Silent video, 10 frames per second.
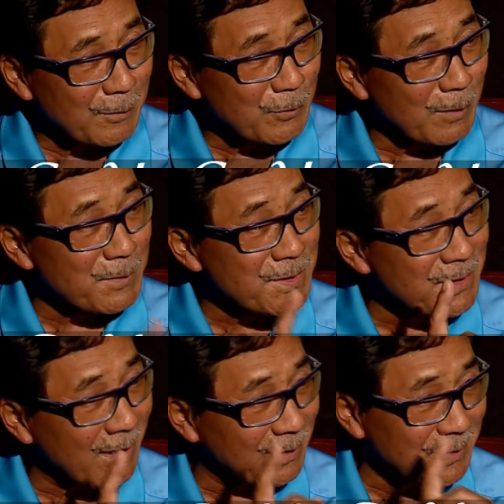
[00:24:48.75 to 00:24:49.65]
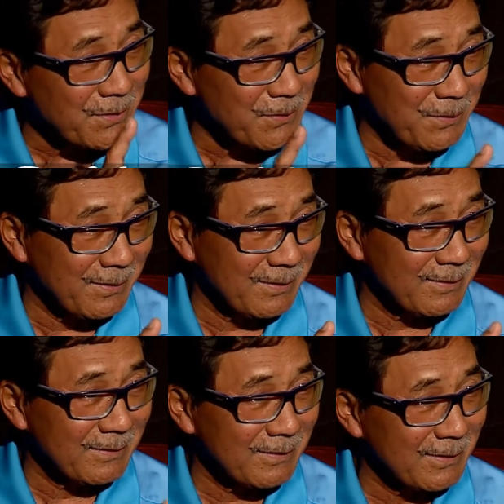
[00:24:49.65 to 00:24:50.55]
from solitude,
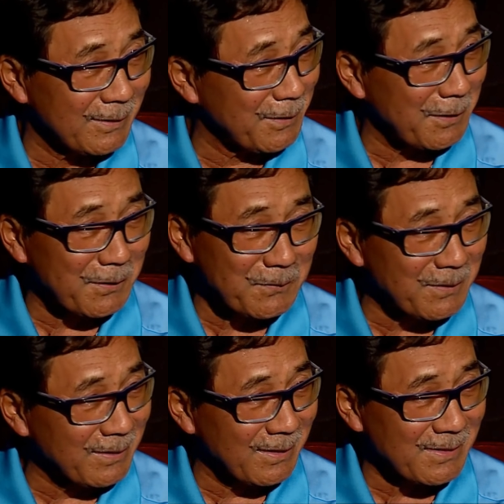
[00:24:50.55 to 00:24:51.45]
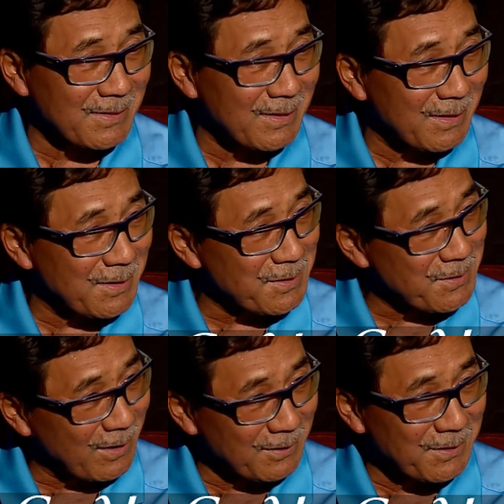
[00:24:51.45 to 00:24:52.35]
not loneliness,
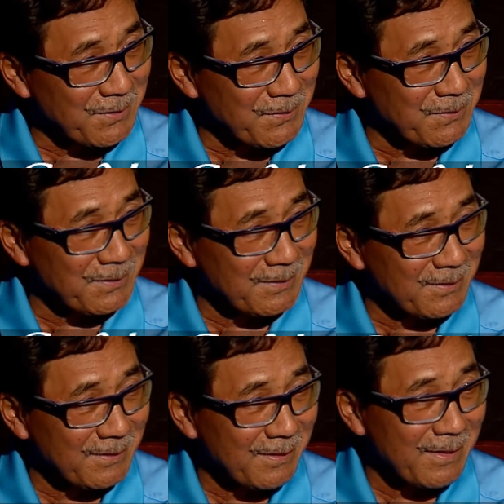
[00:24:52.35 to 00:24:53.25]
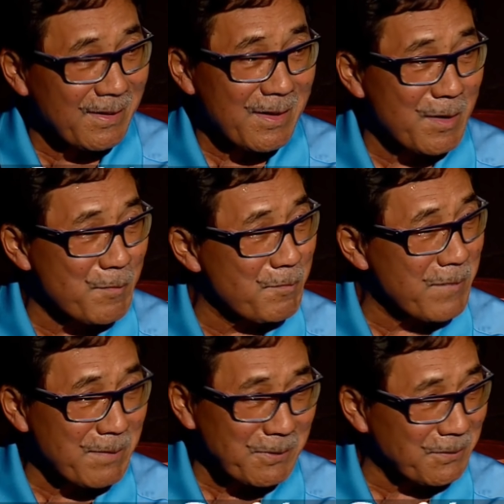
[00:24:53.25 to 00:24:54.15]
solitude,
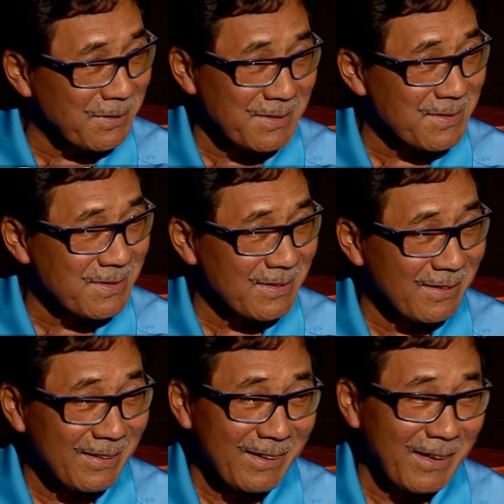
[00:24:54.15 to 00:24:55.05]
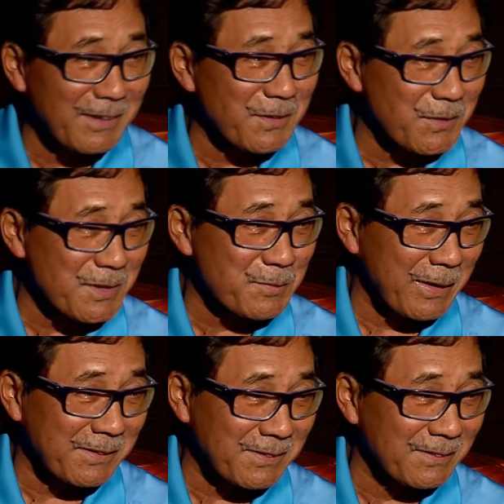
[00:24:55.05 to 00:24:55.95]
memories, and
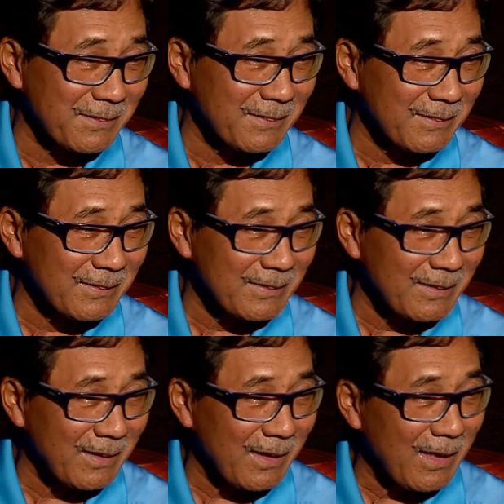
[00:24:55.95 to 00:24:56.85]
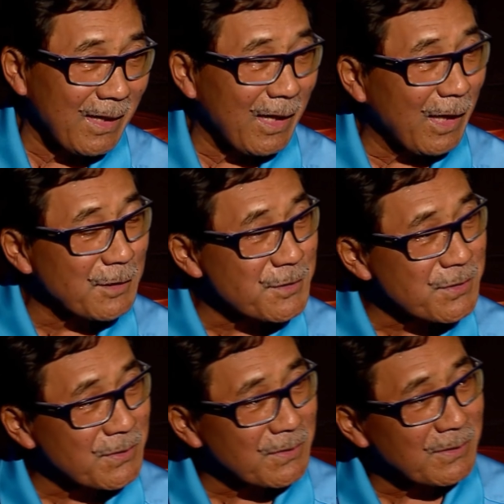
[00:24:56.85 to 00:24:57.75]
introspection. And
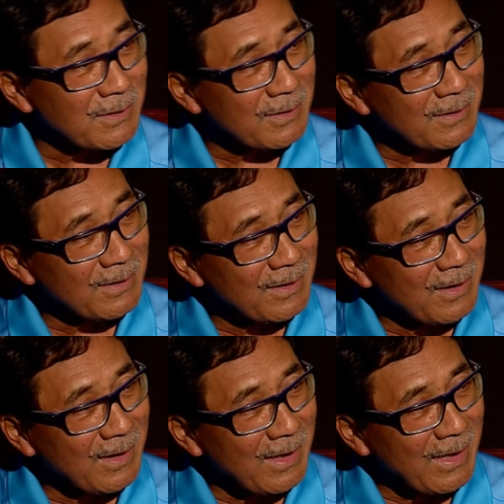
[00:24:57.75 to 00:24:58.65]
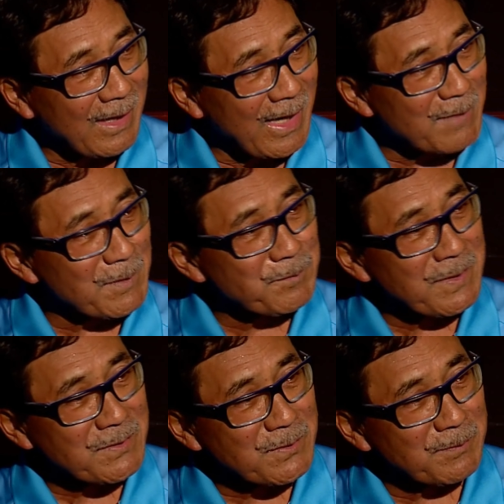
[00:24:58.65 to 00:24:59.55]
so I'm at
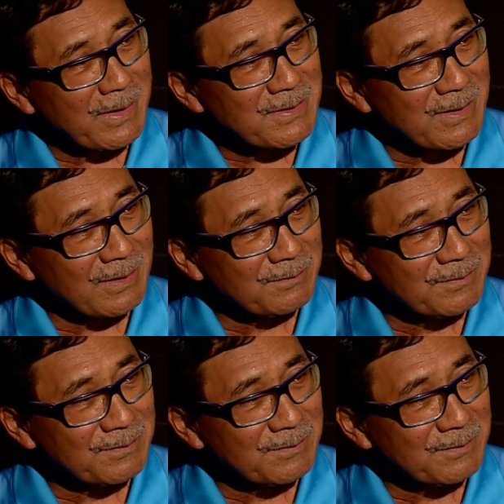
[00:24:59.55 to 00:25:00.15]
peace with myself.